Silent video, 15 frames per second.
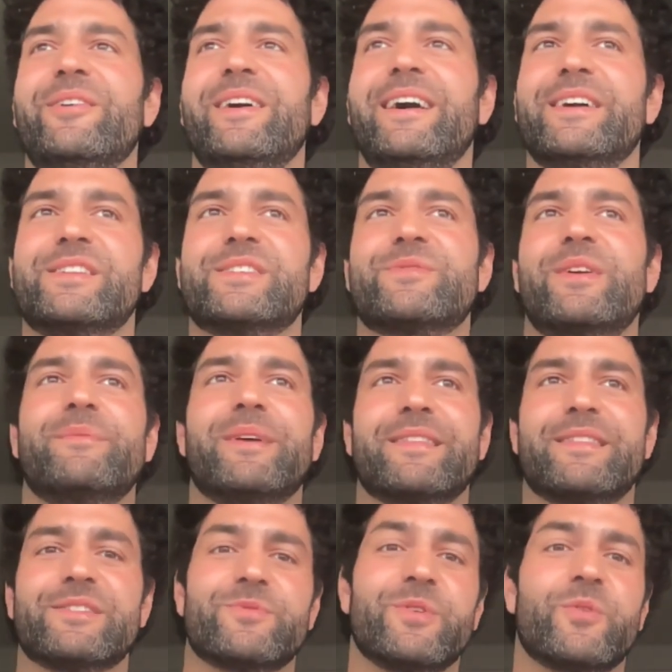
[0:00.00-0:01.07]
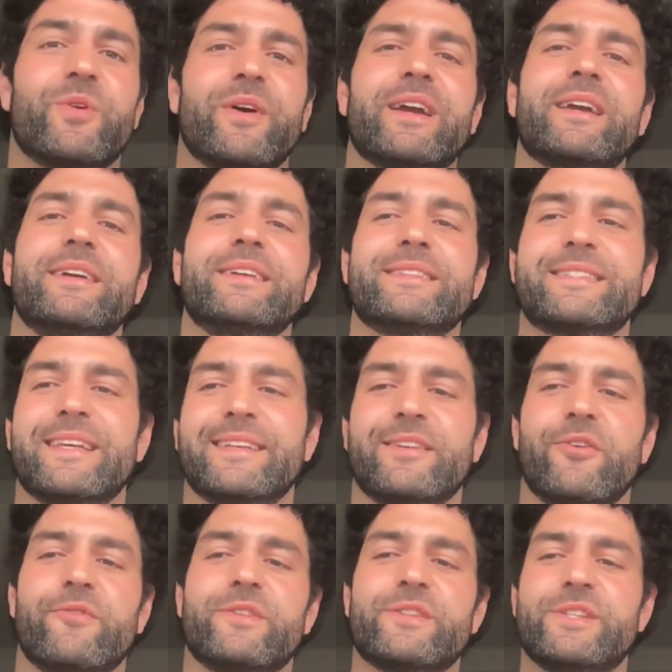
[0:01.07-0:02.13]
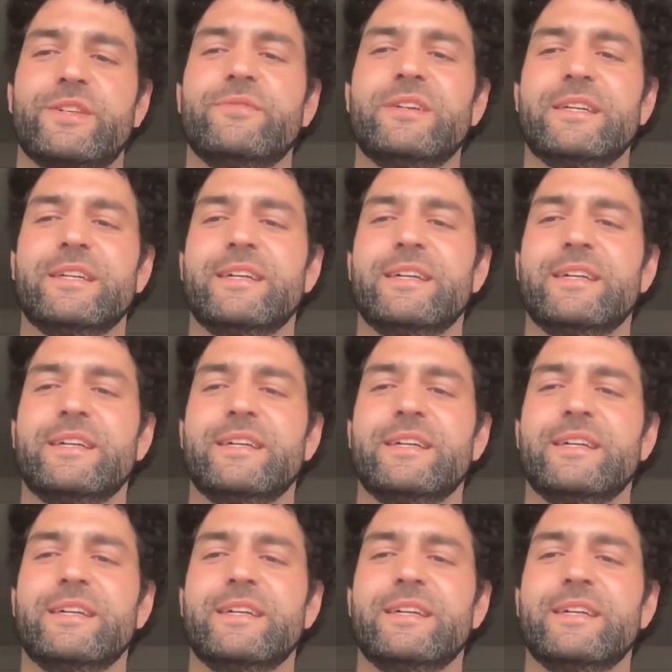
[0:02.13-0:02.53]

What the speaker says: I just want to make this real quick and send it over to you.